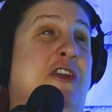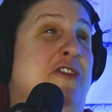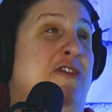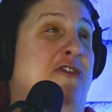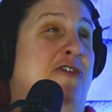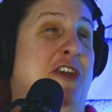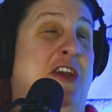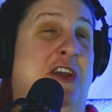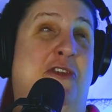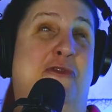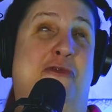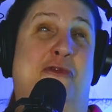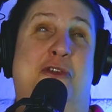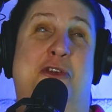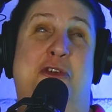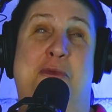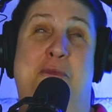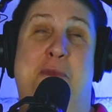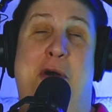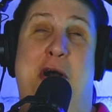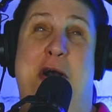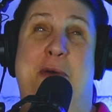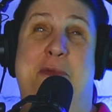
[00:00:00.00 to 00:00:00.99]
instinct
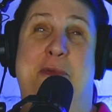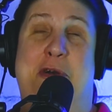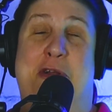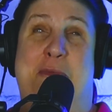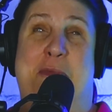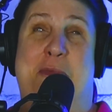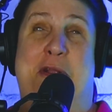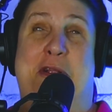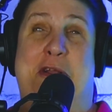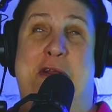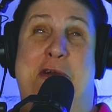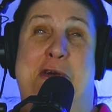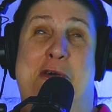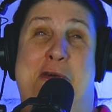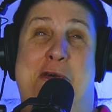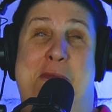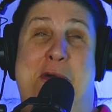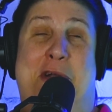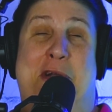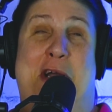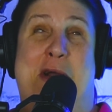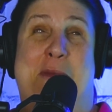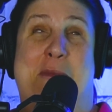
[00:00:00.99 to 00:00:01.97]
for mama to be like, oh
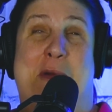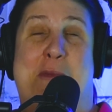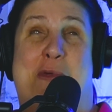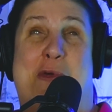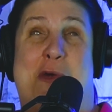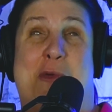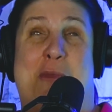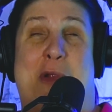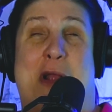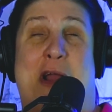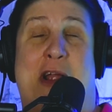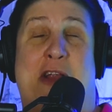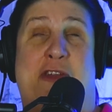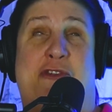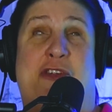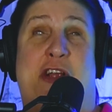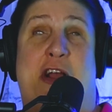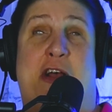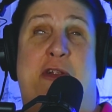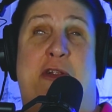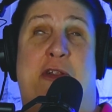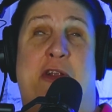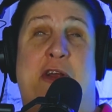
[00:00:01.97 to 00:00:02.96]
my God, my poor blind
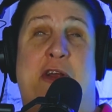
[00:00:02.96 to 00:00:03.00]
child.